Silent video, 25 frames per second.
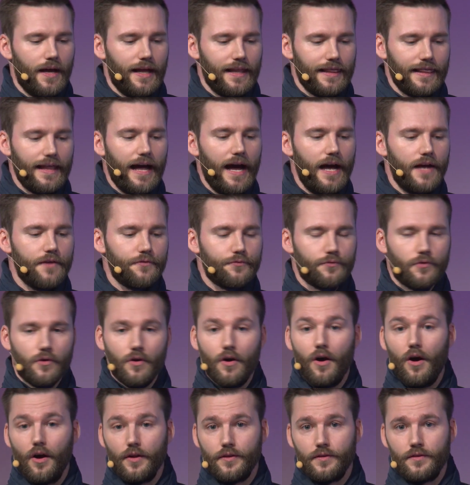live
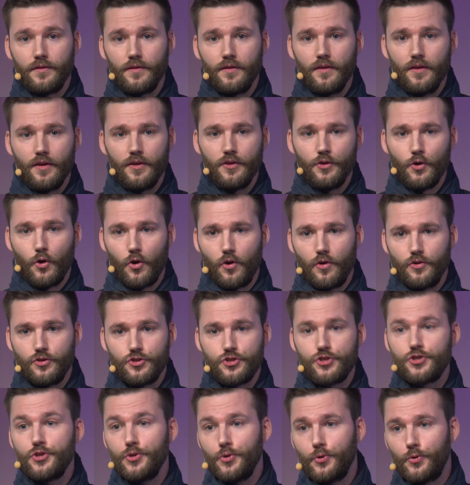on your
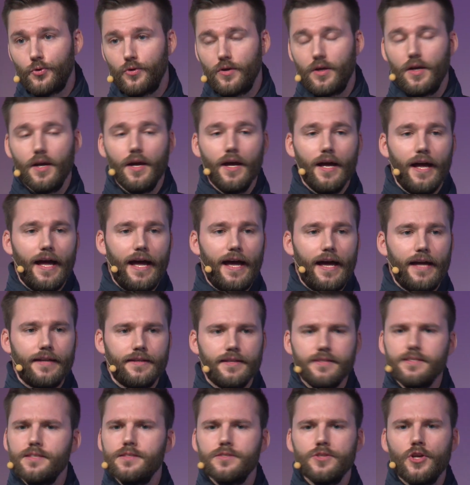shoe. And
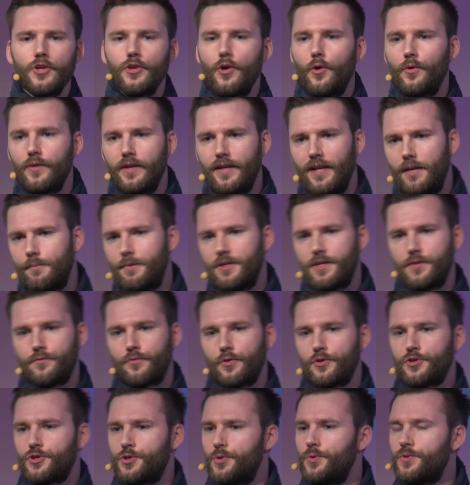this is not only limited
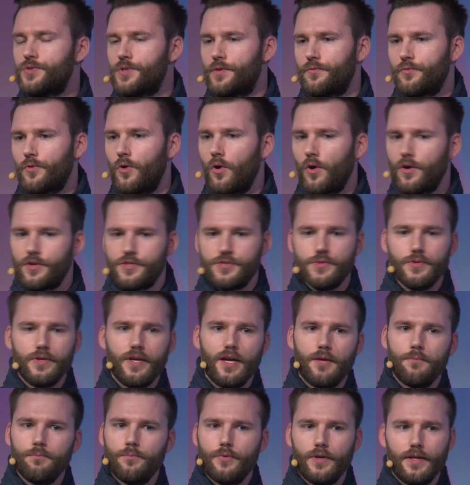for shoes, of course. You
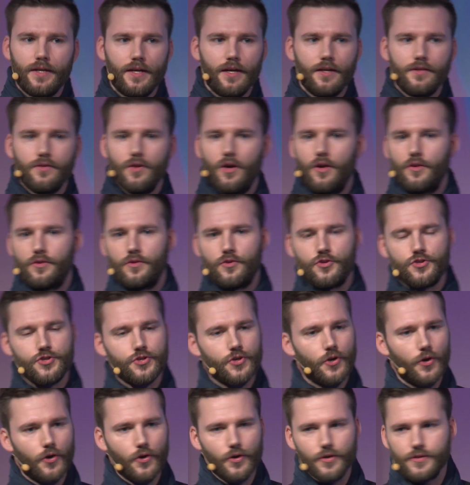can bring it on
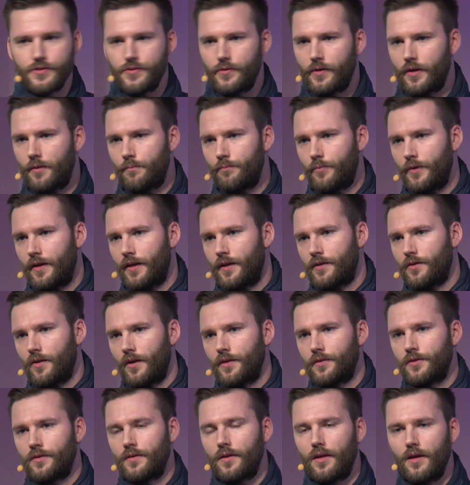shirts, you can bring it
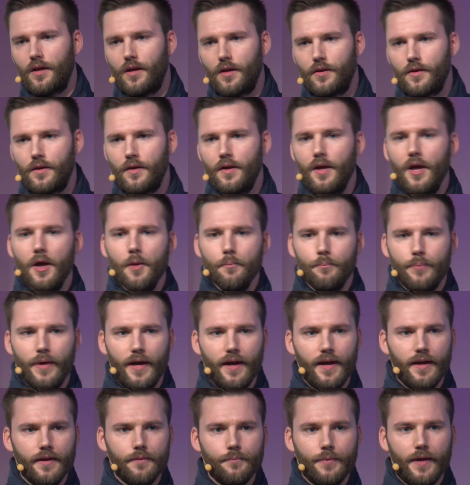on
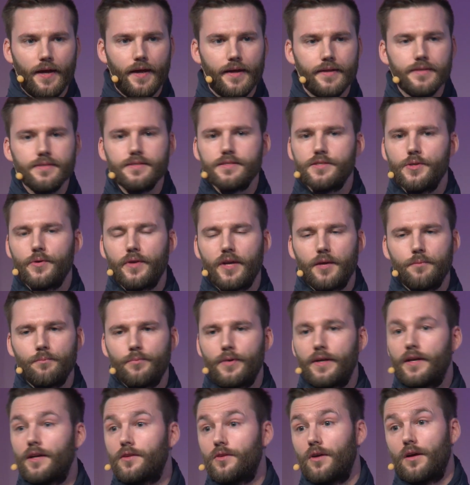pants, you can
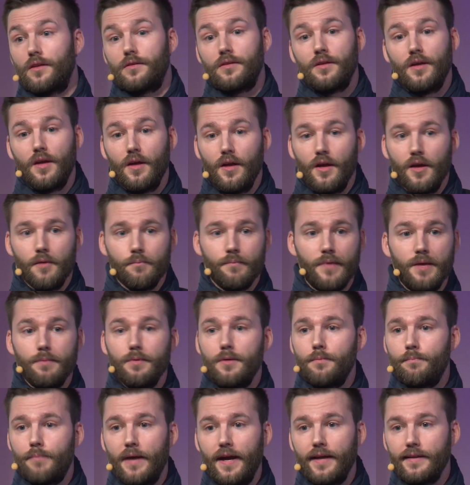bring it on
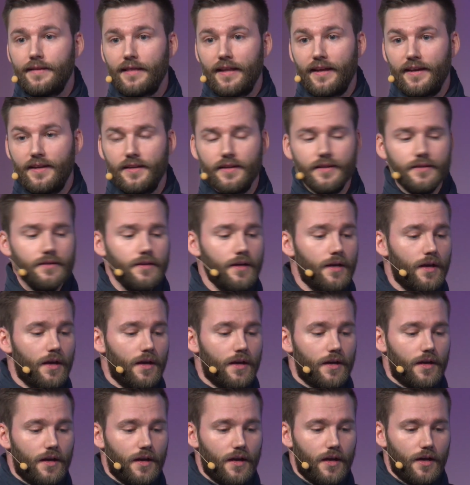maybe bed linen.
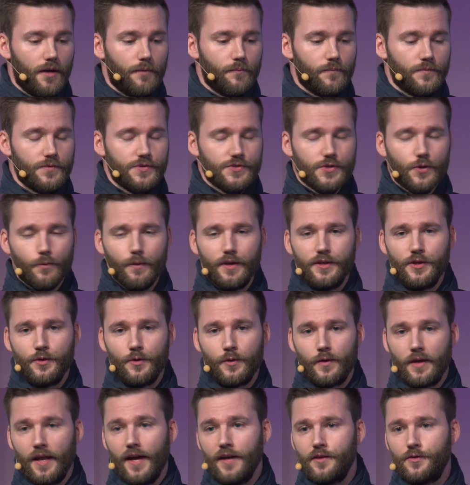So when
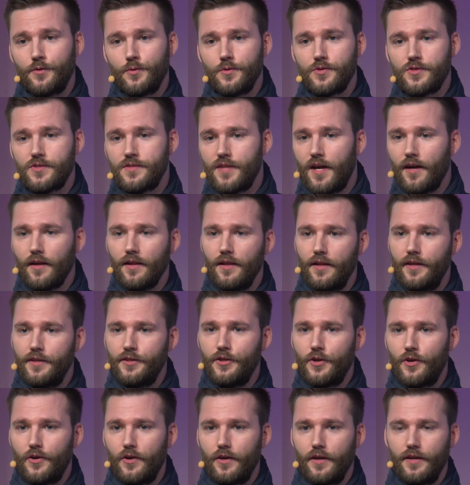you like to snuggle
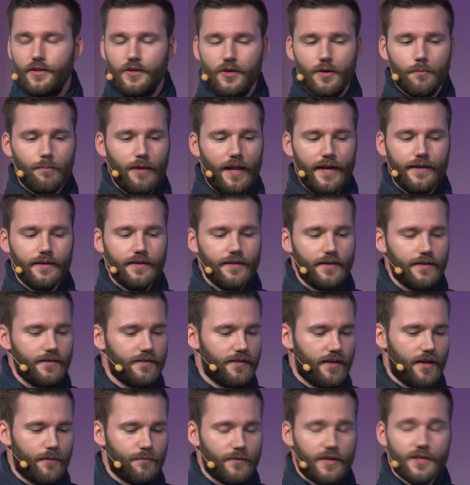in your blanket,
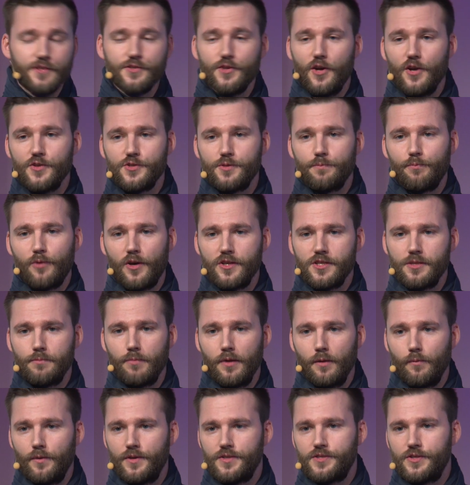that's also
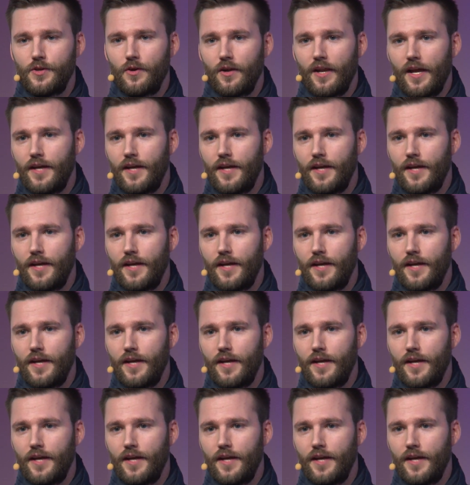possible with your